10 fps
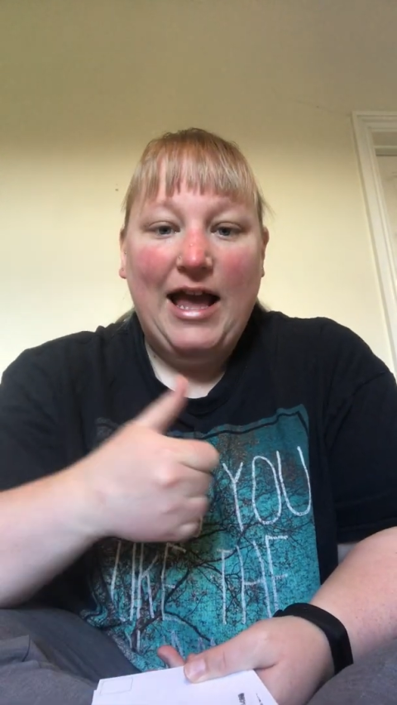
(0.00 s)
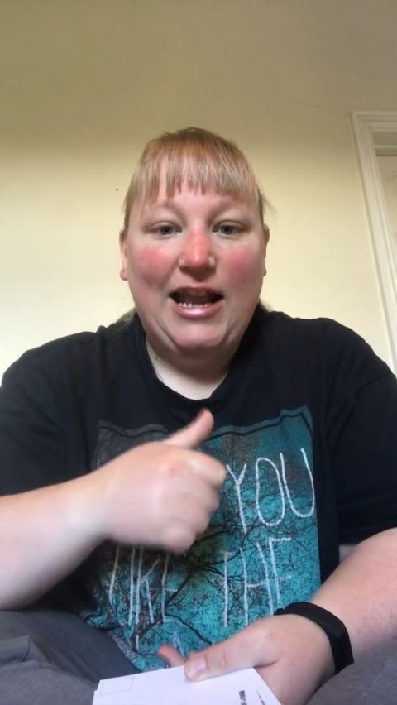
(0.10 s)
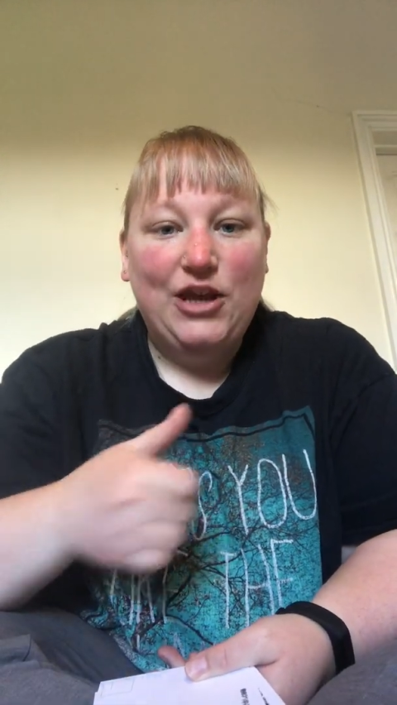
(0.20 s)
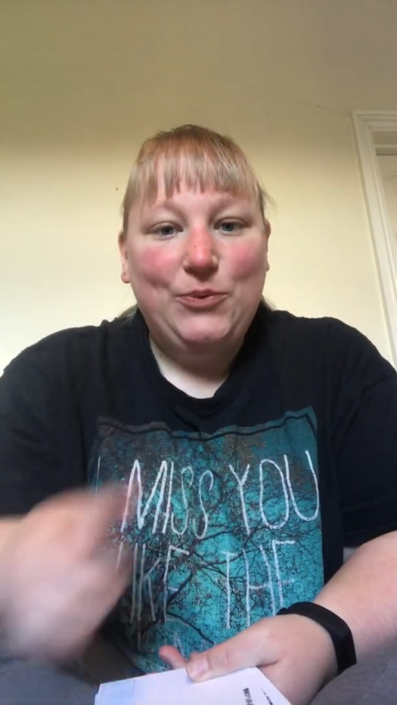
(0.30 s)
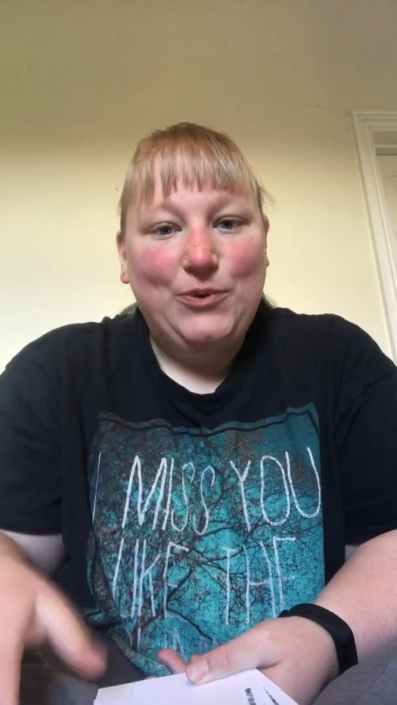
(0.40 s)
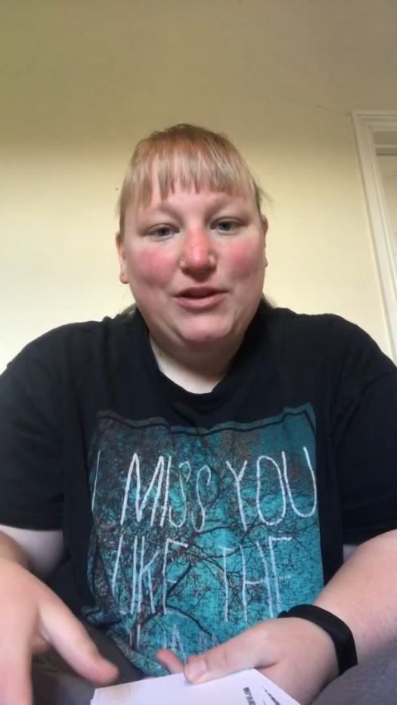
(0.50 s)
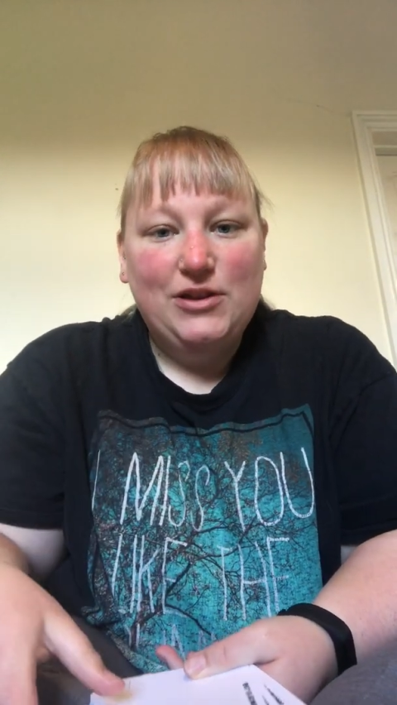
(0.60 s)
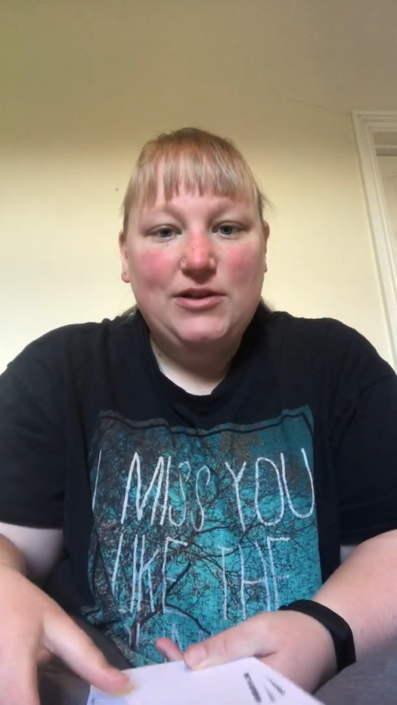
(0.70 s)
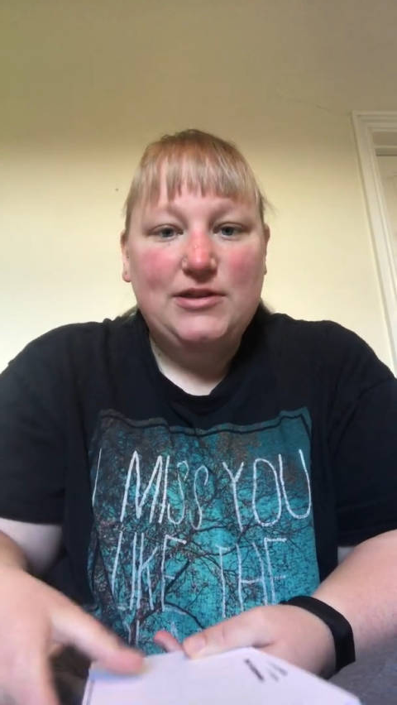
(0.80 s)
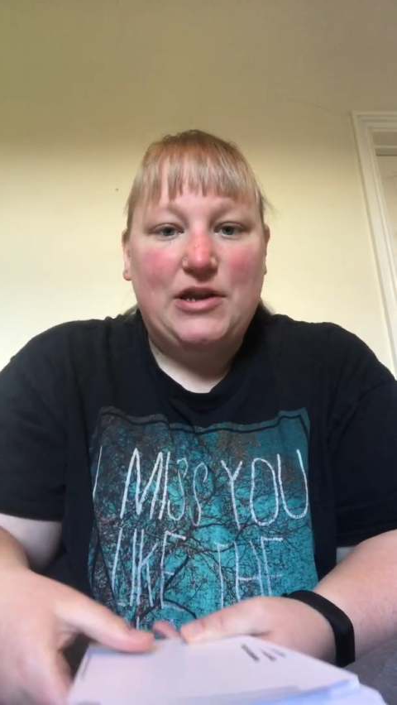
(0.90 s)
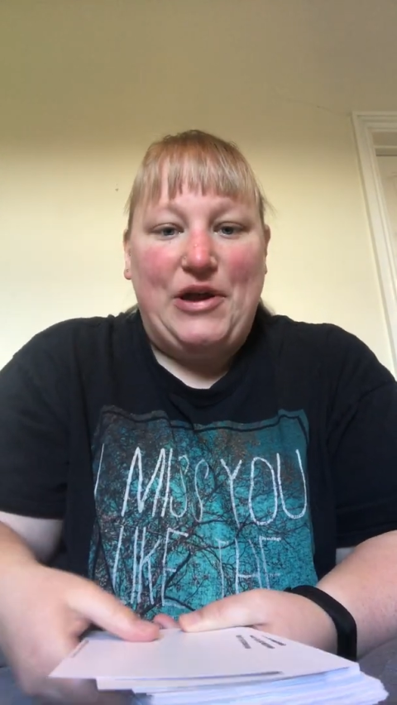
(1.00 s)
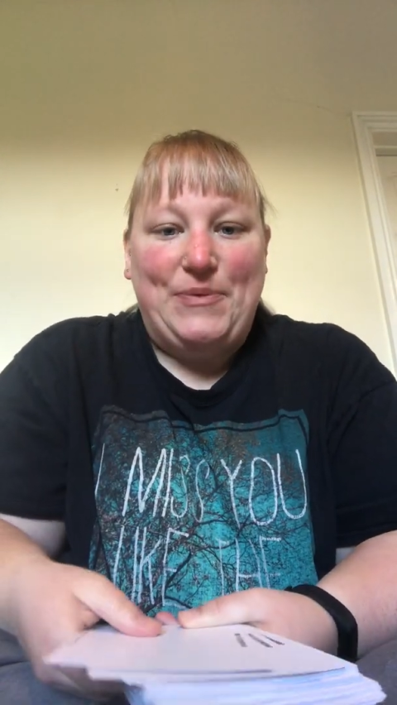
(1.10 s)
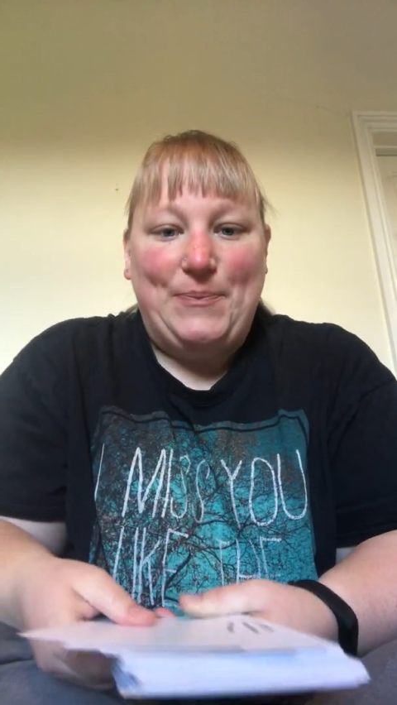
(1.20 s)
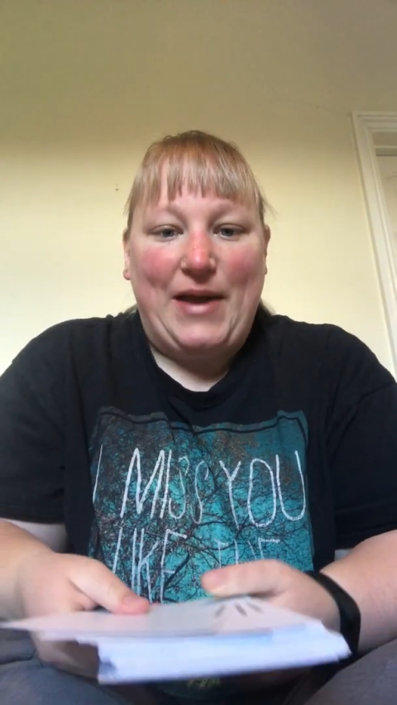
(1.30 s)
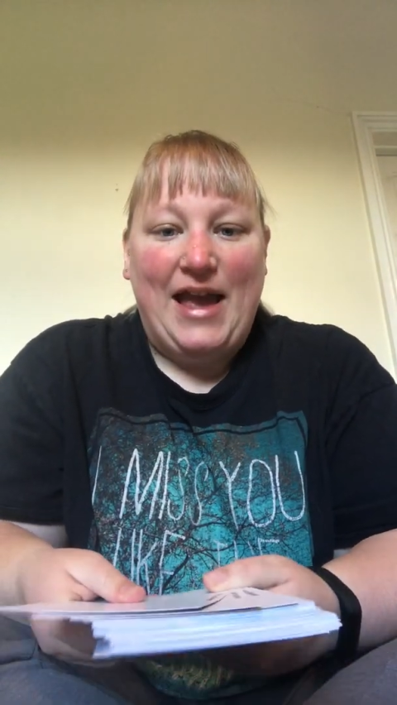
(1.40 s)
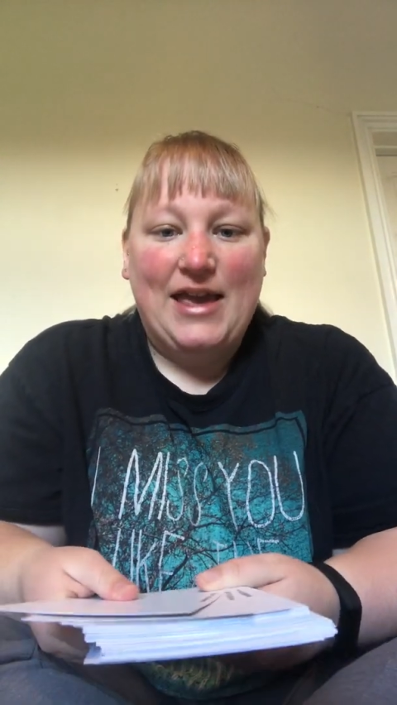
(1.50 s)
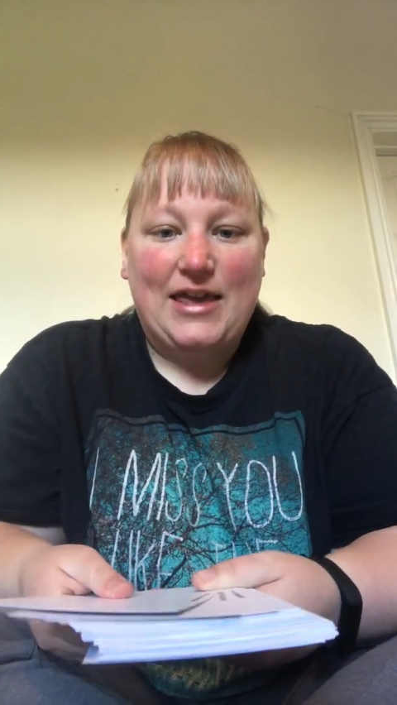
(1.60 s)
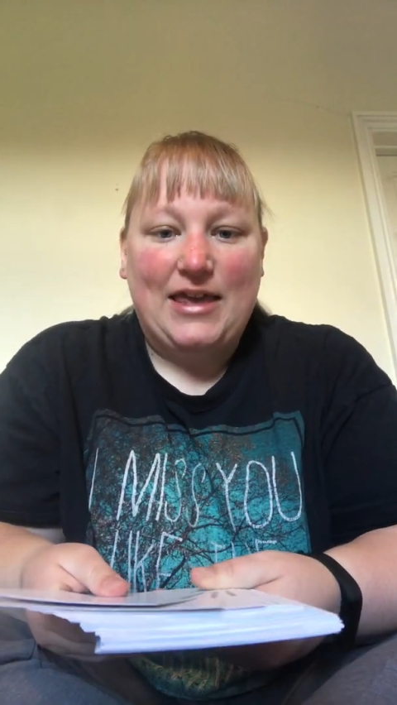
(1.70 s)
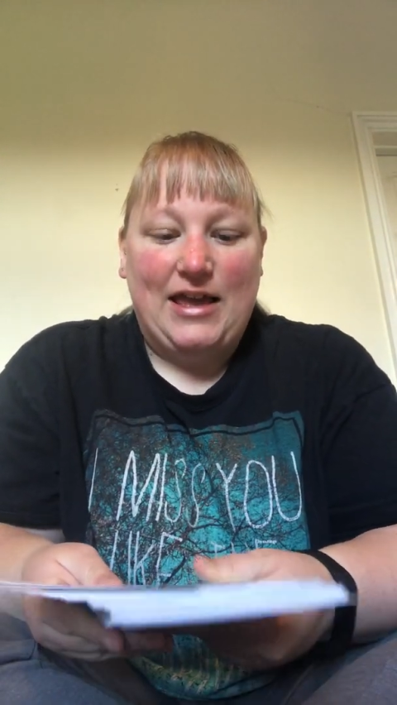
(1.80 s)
Hello Woodlands, I'm back